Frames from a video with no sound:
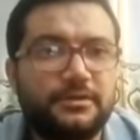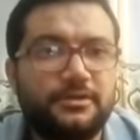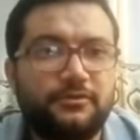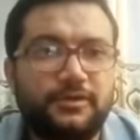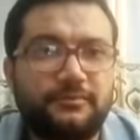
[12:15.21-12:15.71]

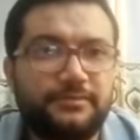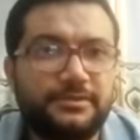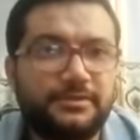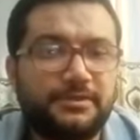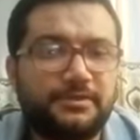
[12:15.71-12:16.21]
You can
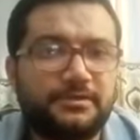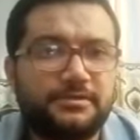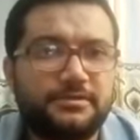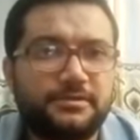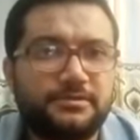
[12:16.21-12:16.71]
print it and
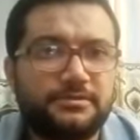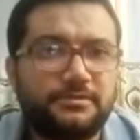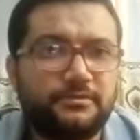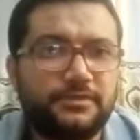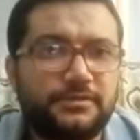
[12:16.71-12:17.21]
start
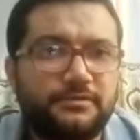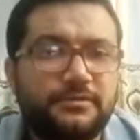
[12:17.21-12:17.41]
use it